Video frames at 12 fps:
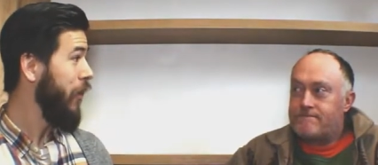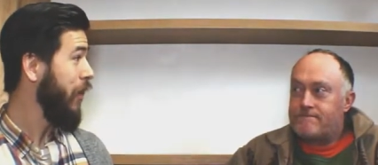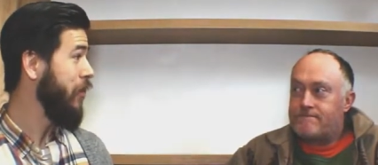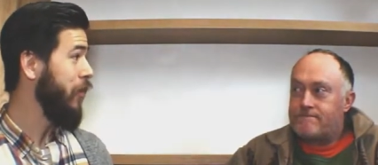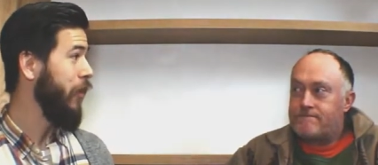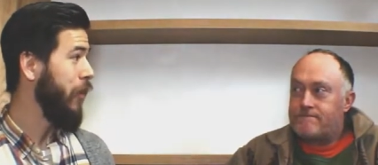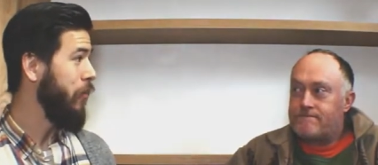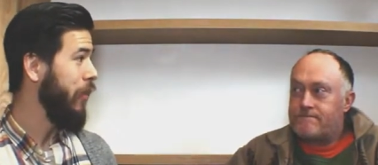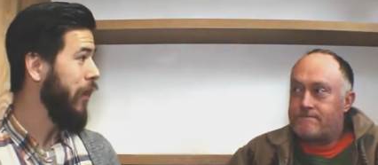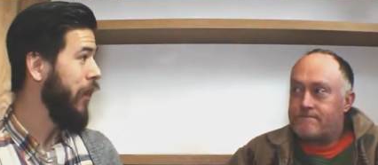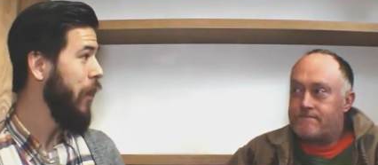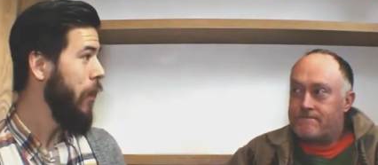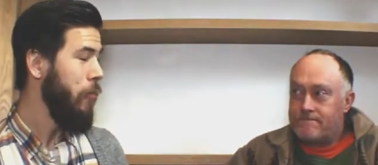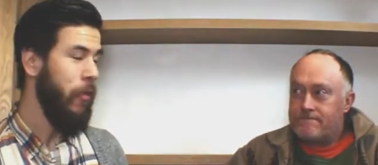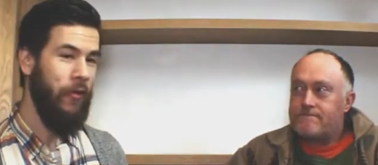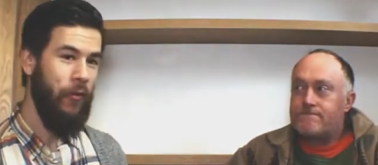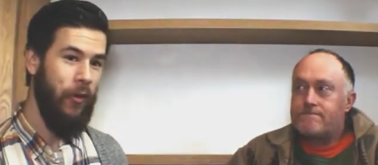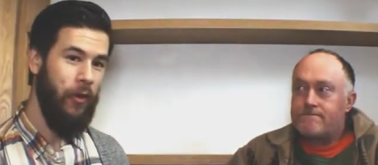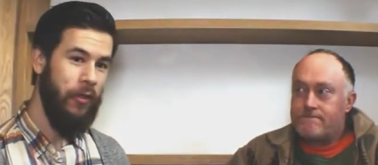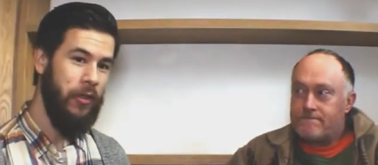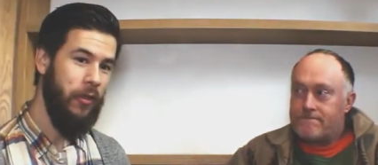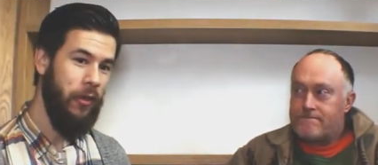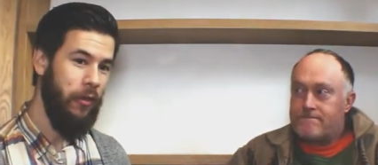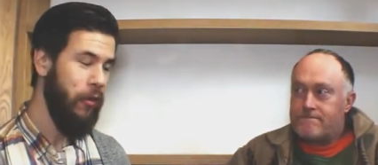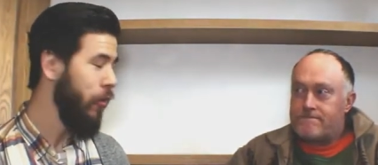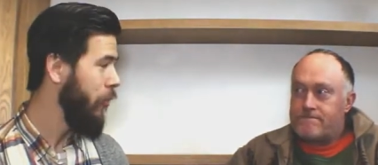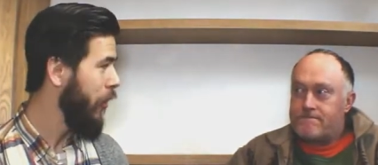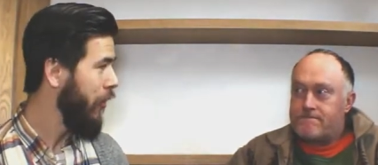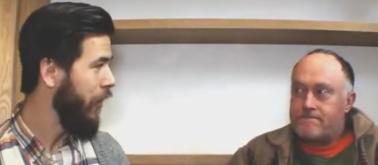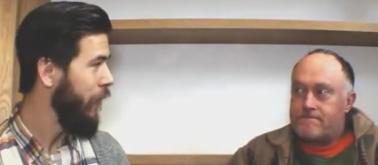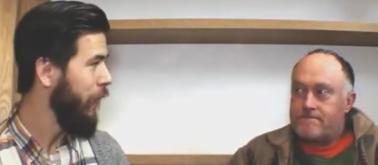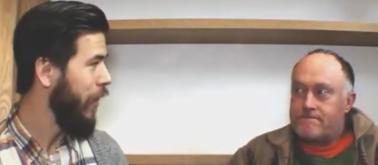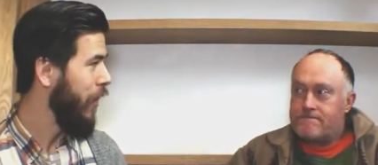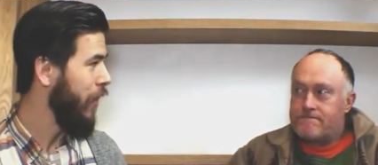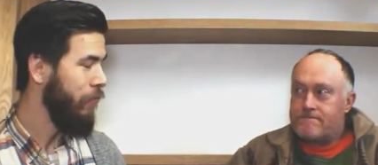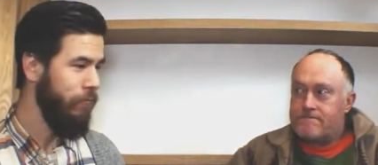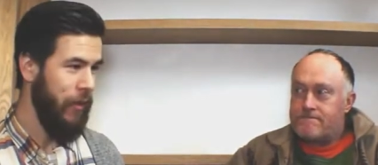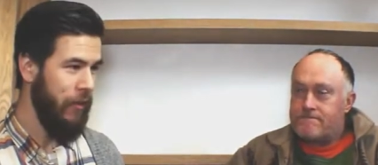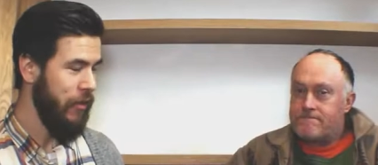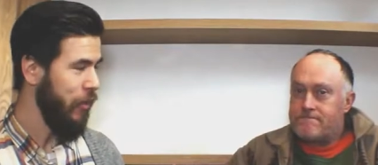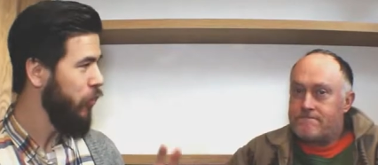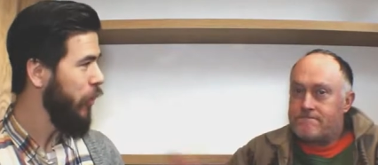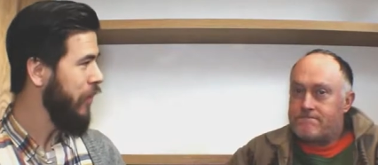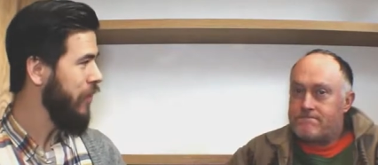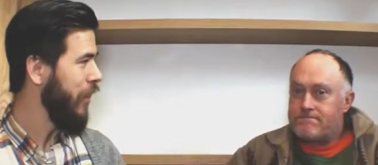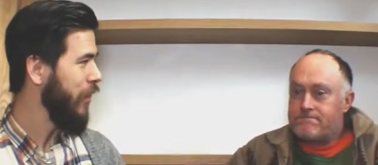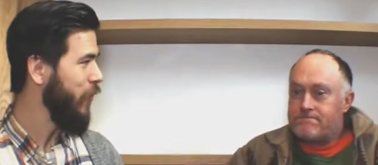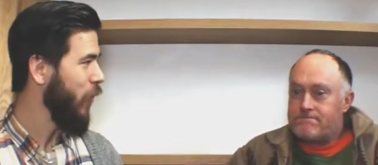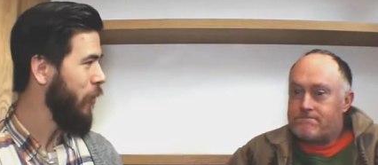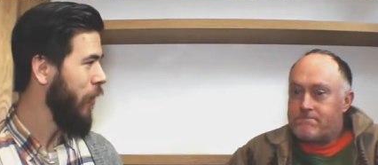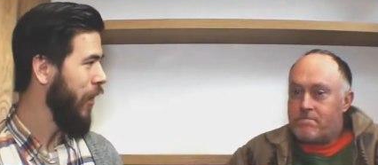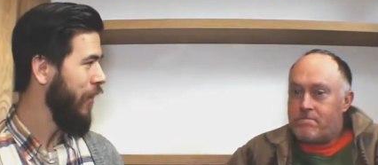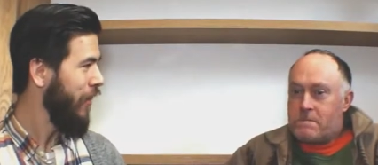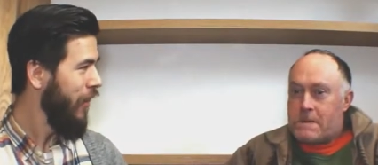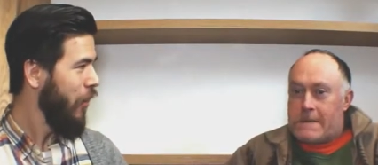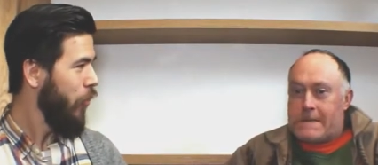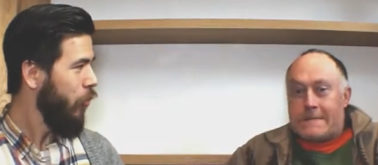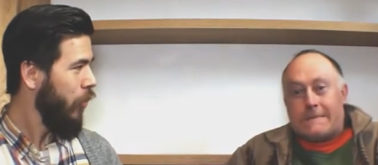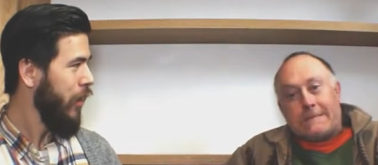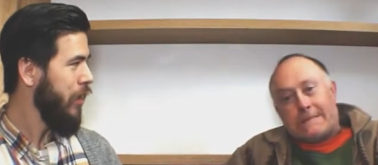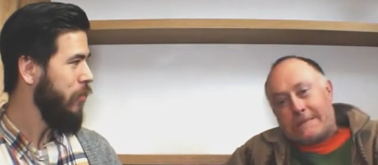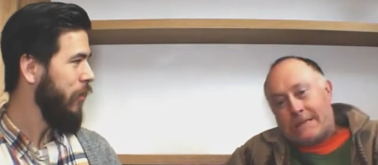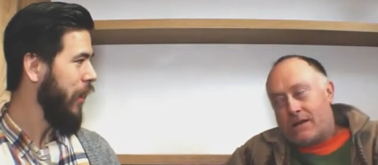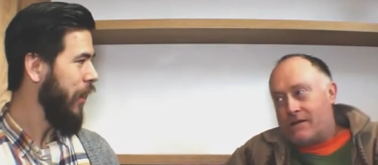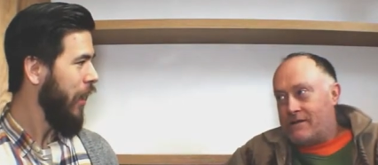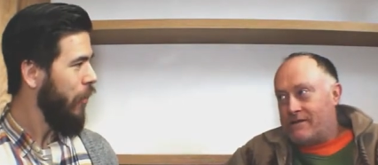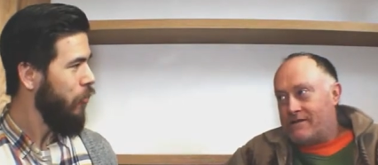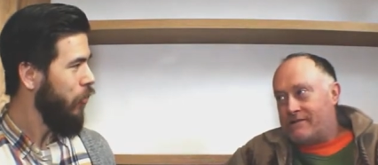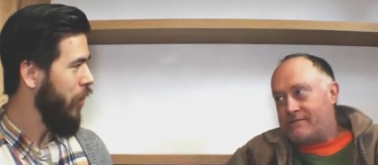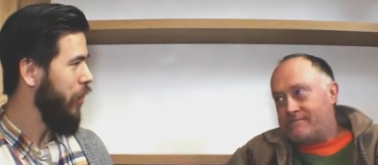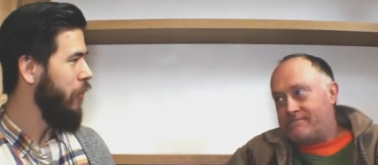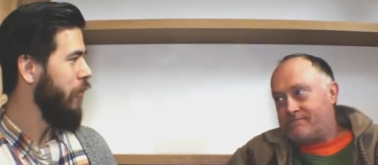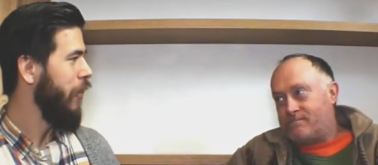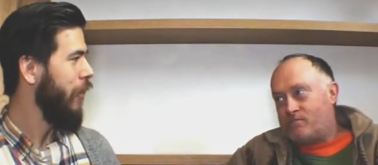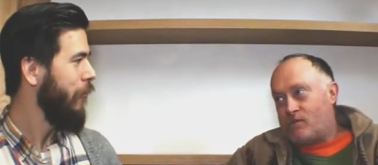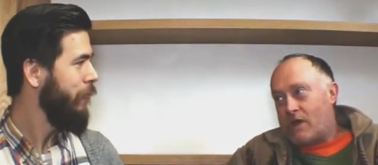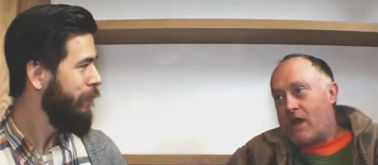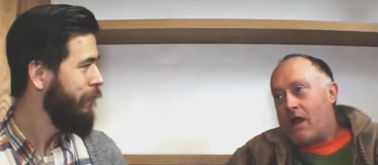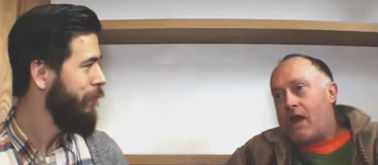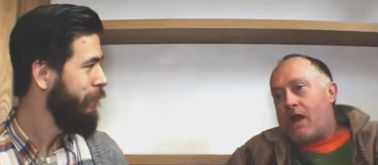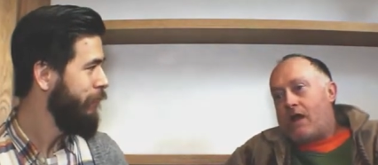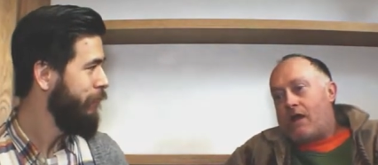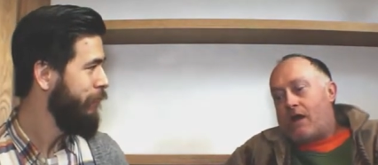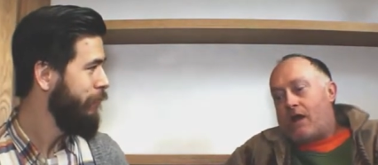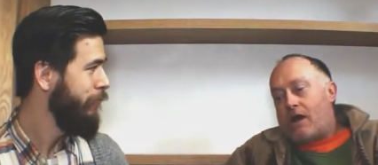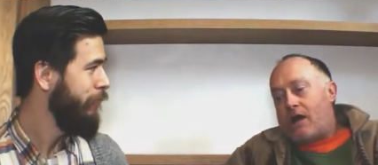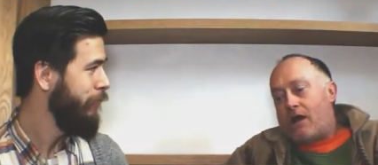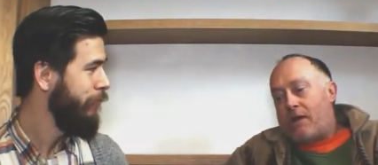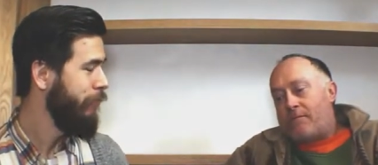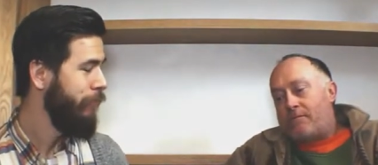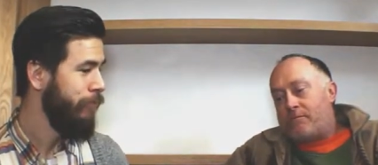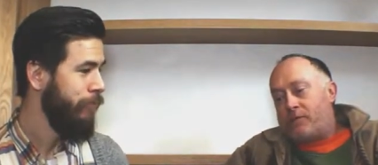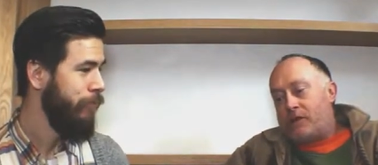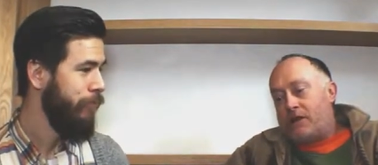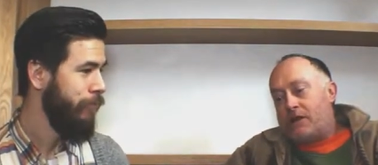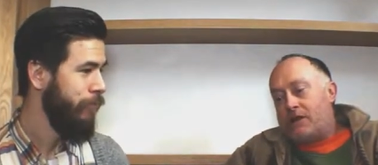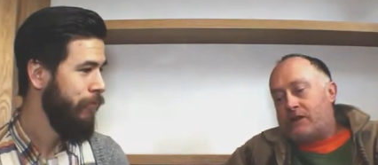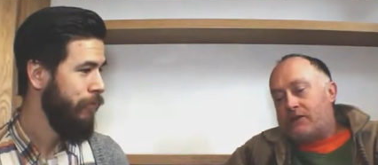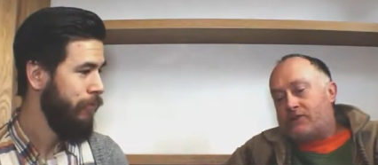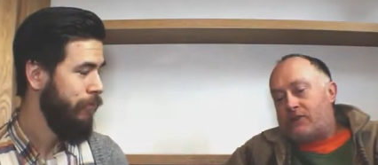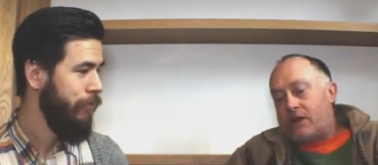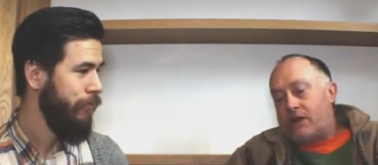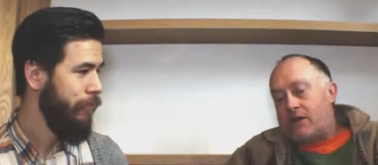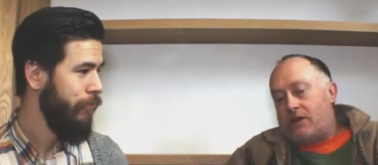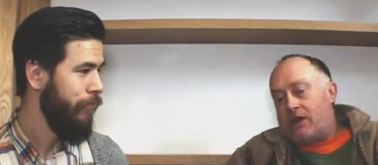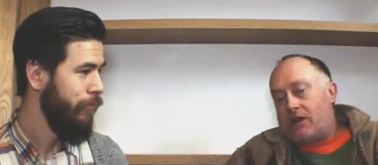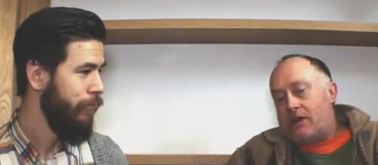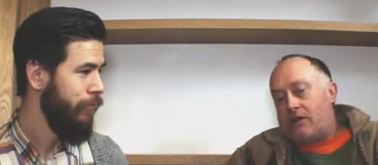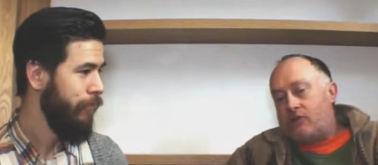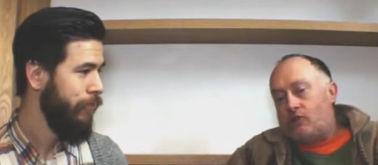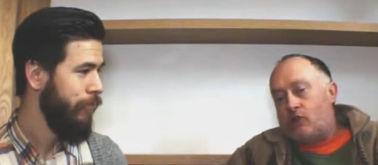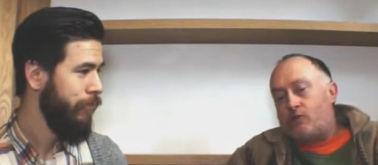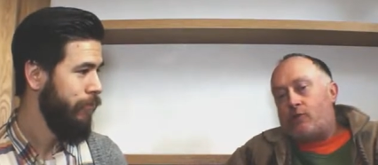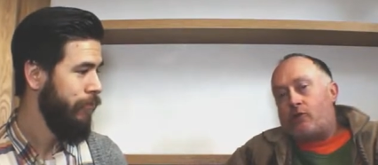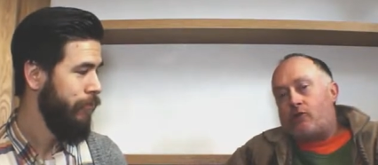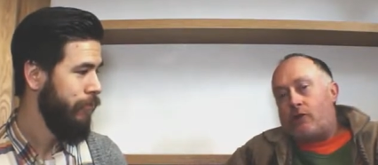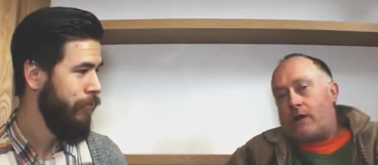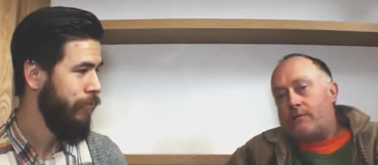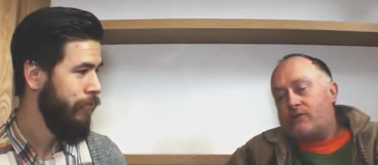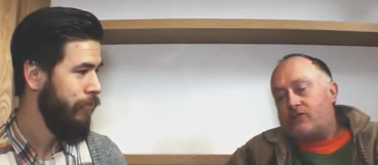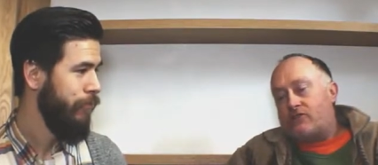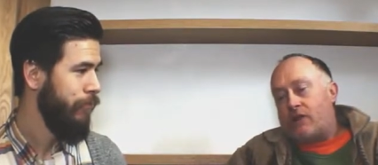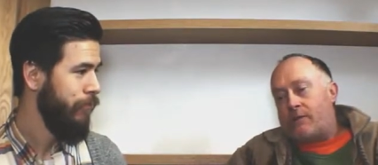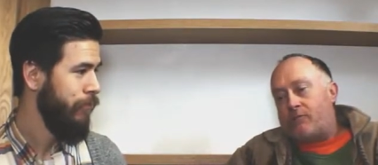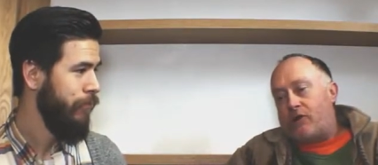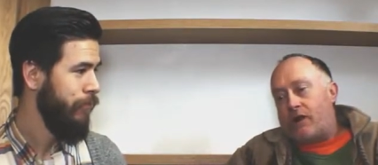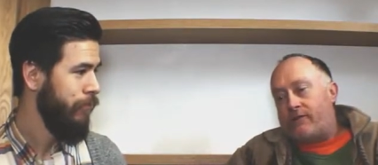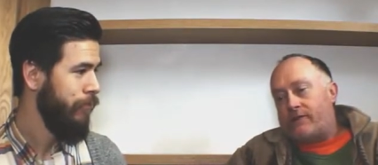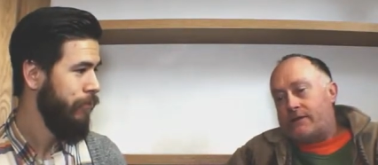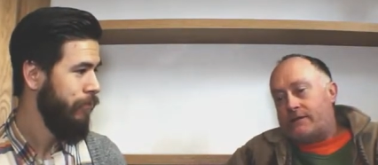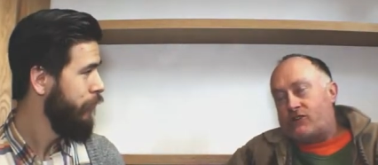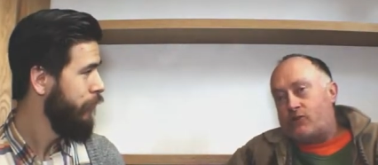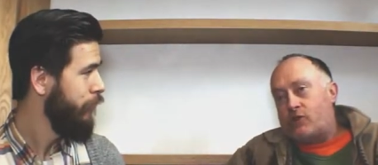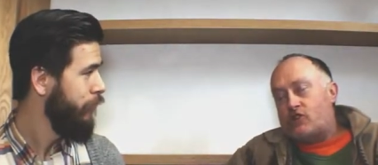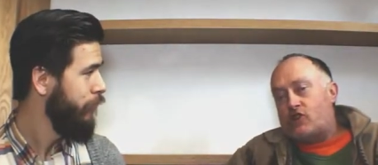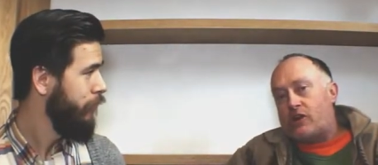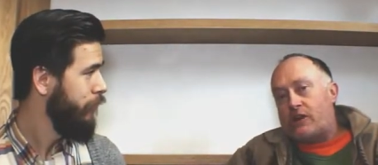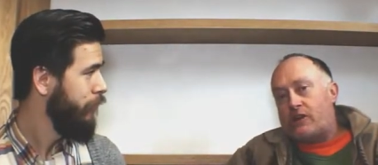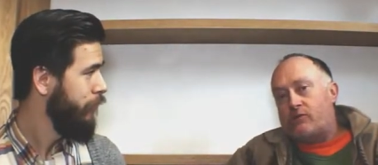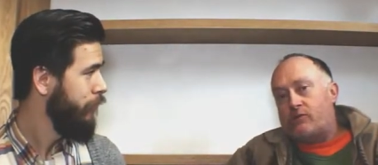Speaker 1: guys are doing at P L E A, but for those who don't know about it, um, give us a tweet size format. What is P L E A and what do you do
Speaker 2: there? Um, P L E A is a, a youth program. It's non-profit. So originally it